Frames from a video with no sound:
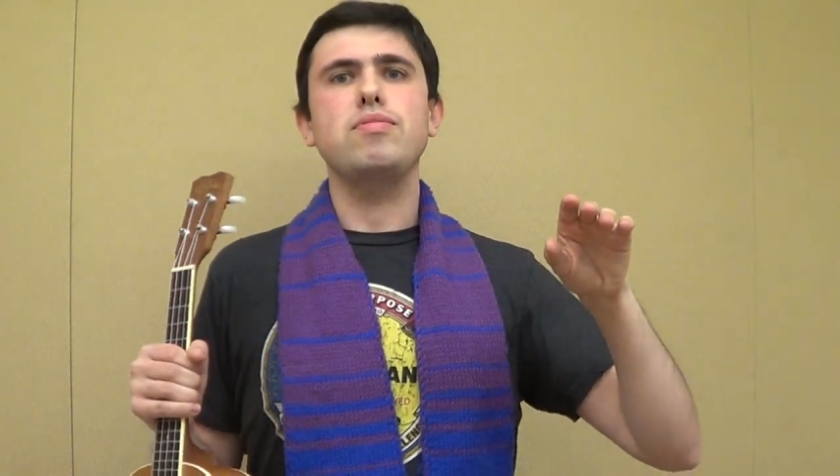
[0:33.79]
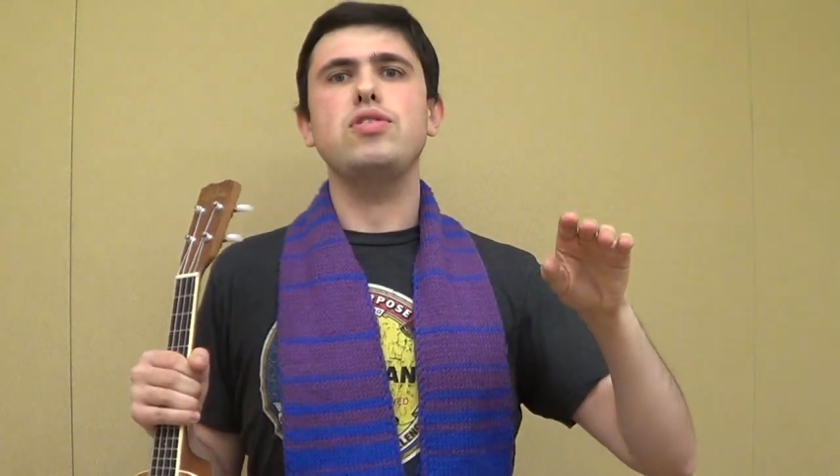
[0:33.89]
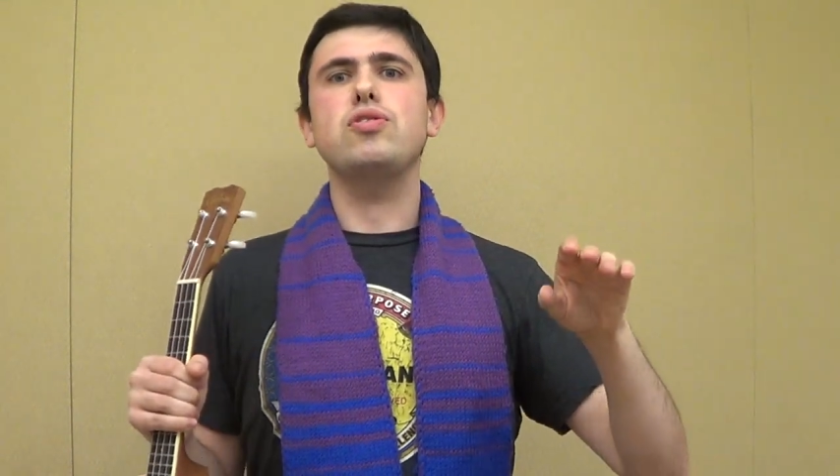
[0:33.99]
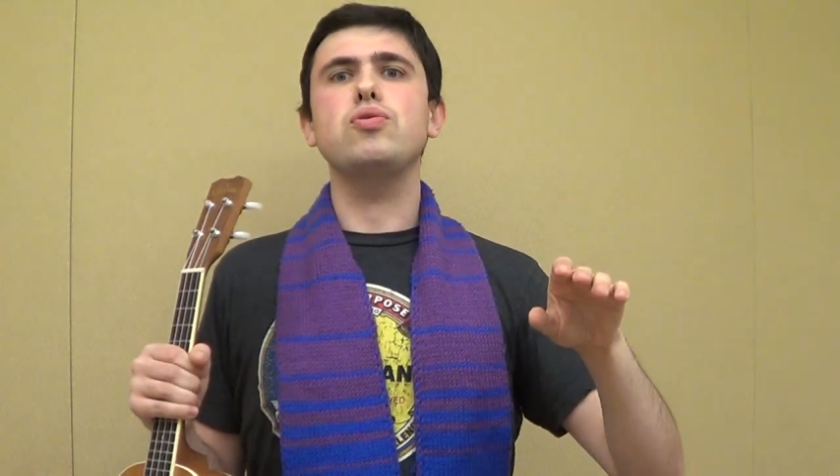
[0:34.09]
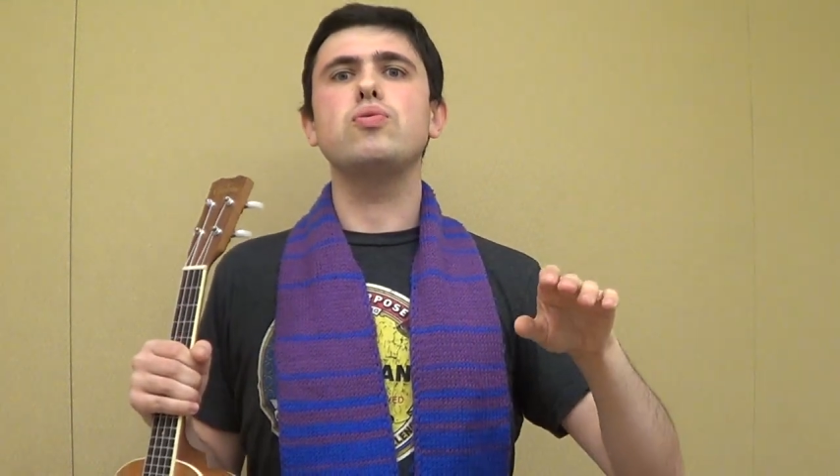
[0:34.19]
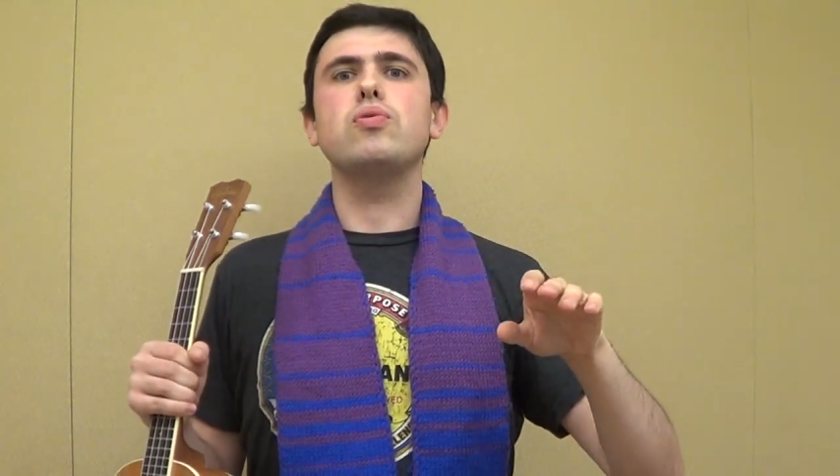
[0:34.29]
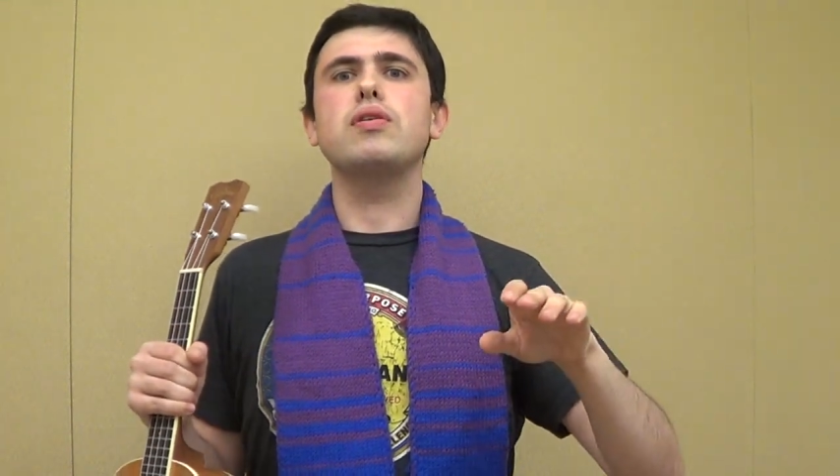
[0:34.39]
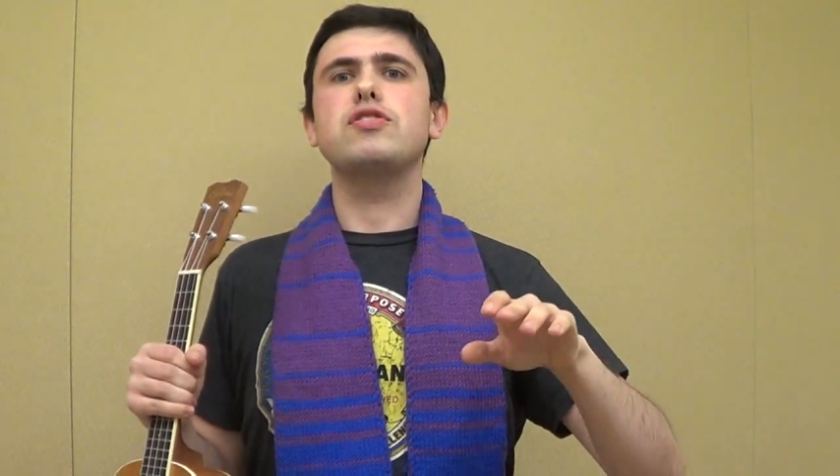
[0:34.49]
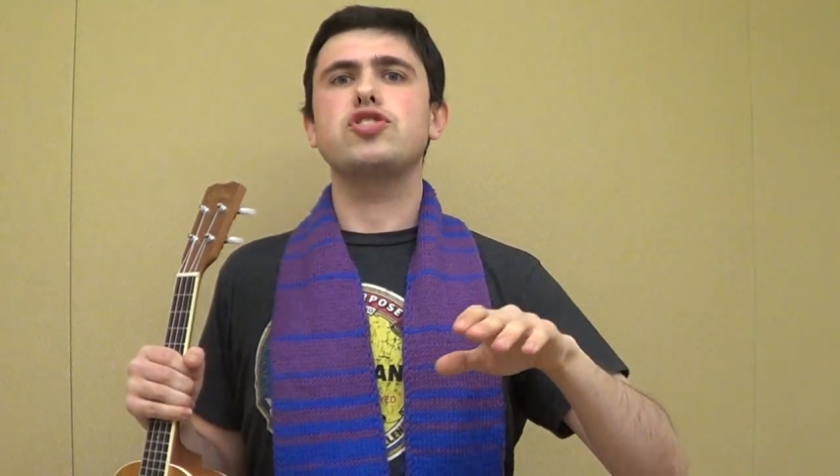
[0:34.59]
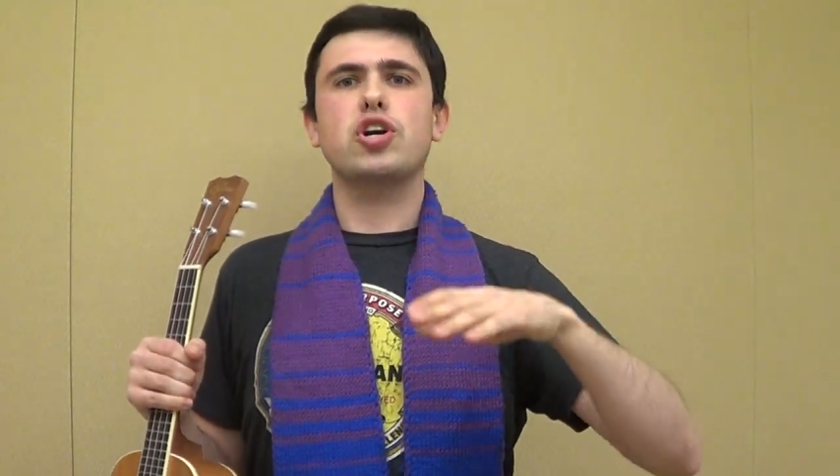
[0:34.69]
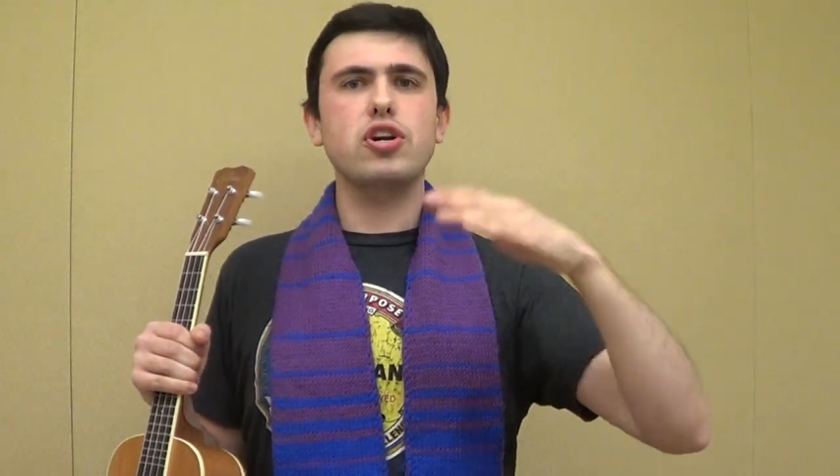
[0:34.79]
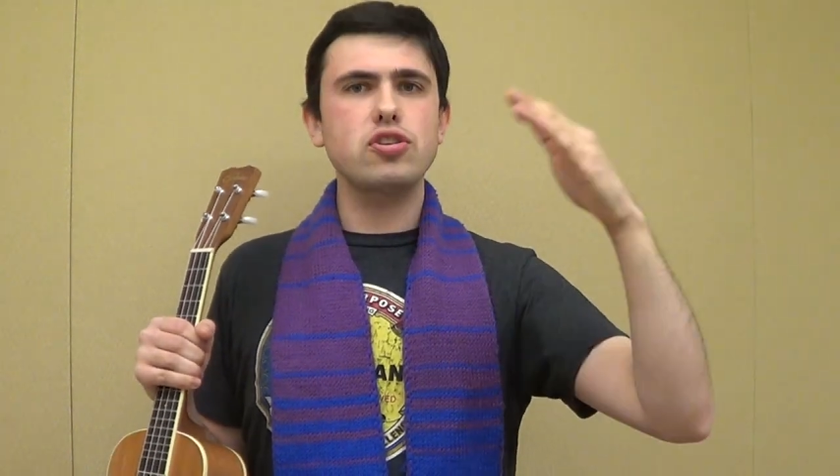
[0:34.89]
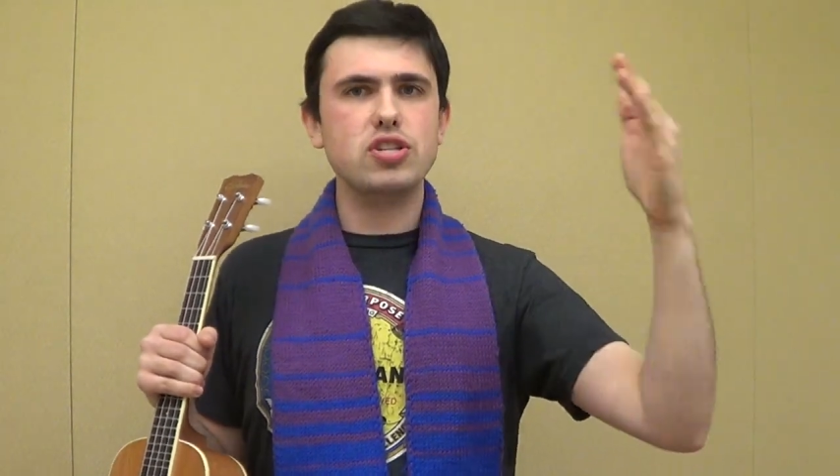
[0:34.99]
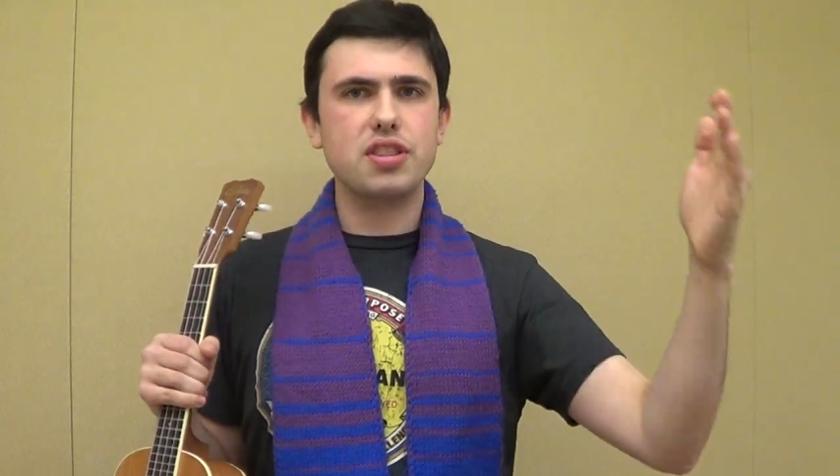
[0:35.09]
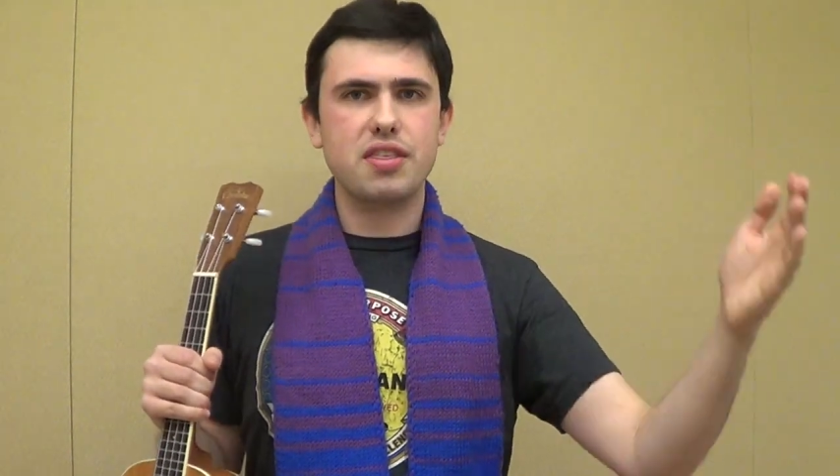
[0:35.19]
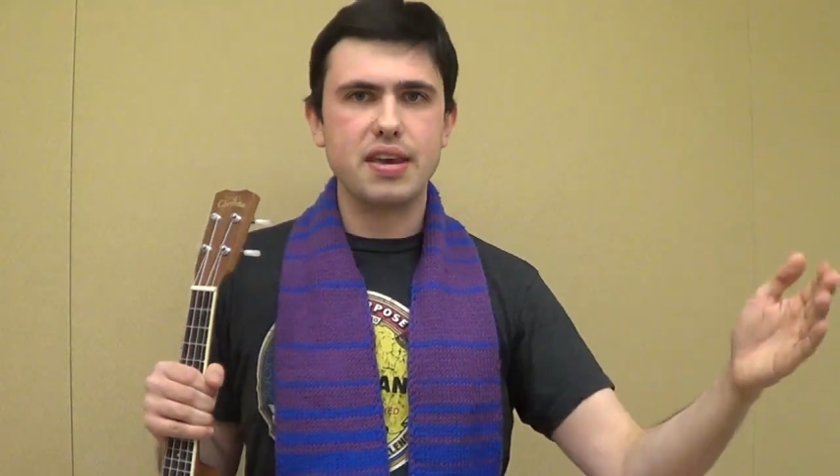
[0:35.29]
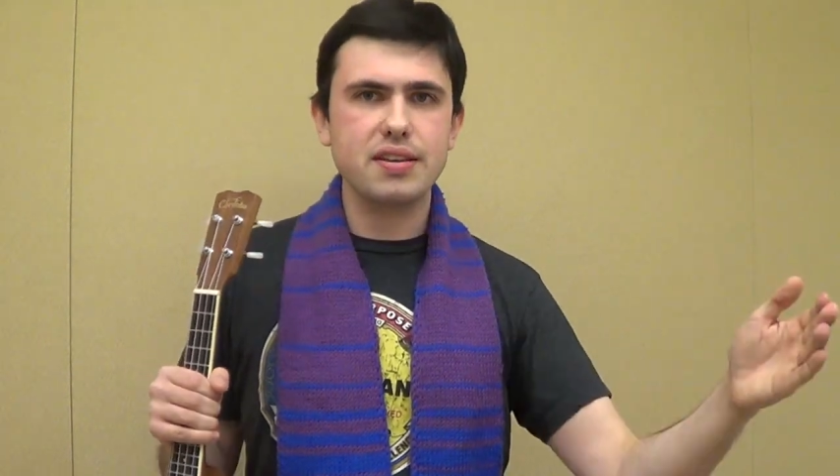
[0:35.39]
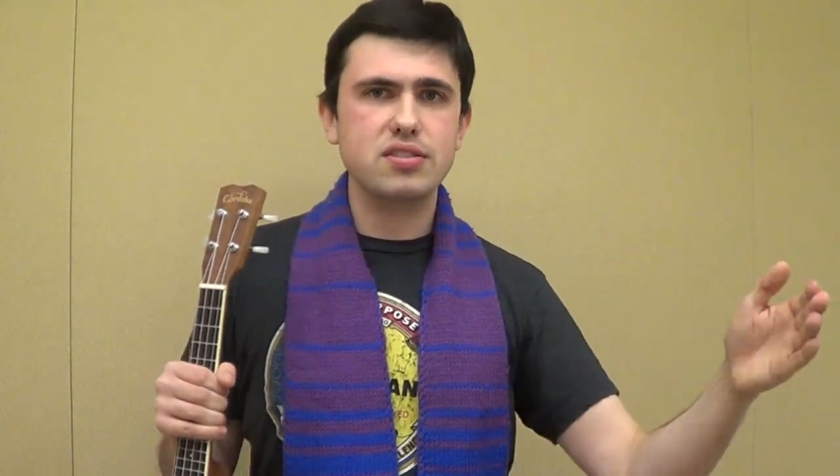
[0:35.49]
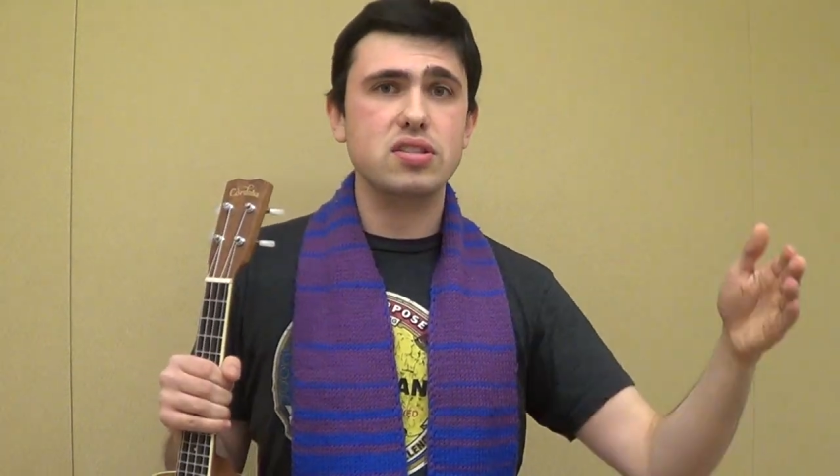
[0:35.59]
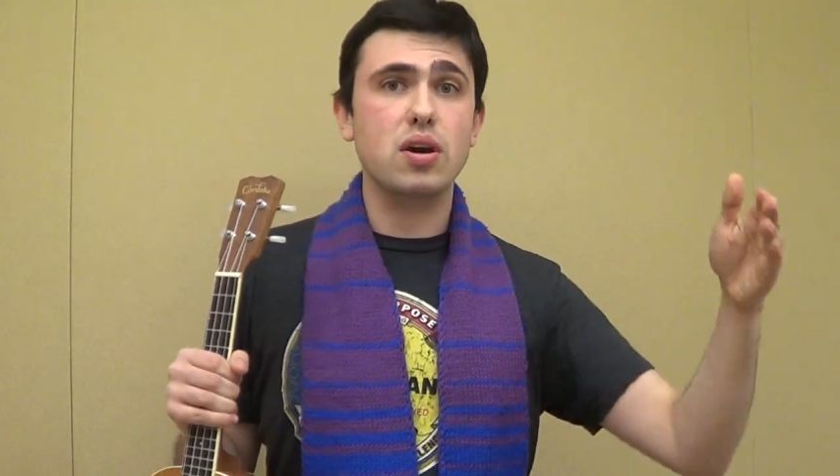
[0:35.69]
you turn to
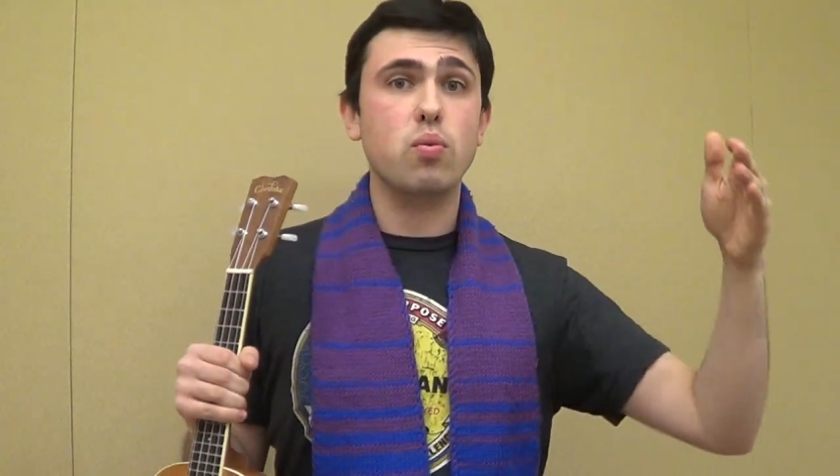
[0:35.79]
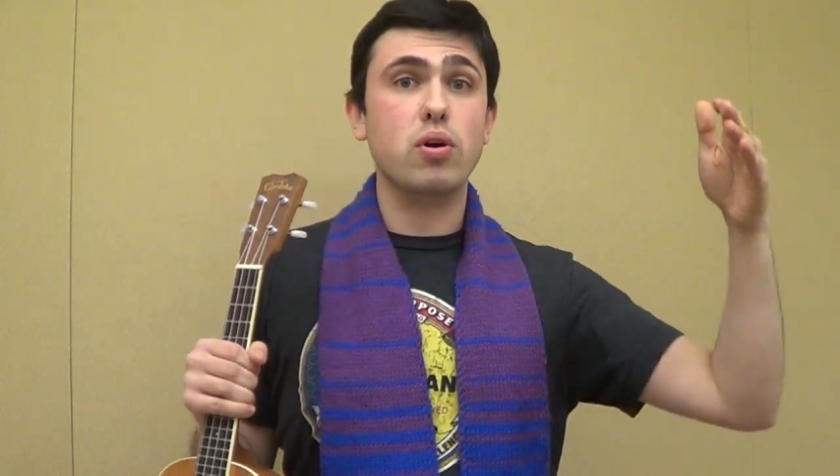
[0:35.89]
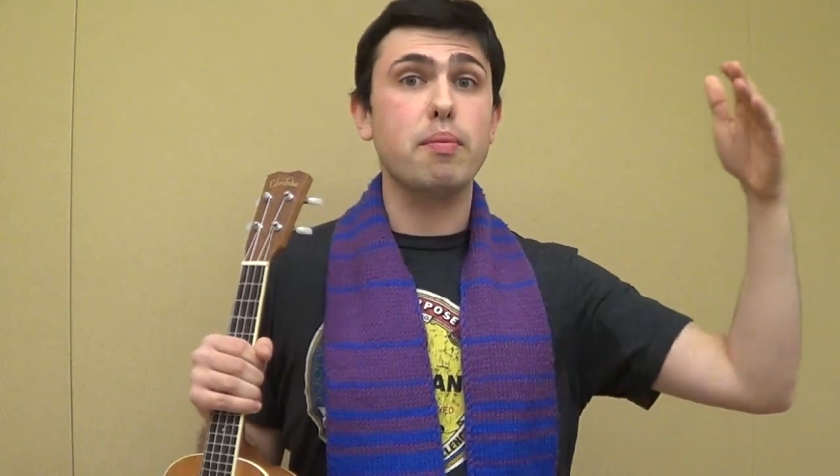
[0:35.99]
things that were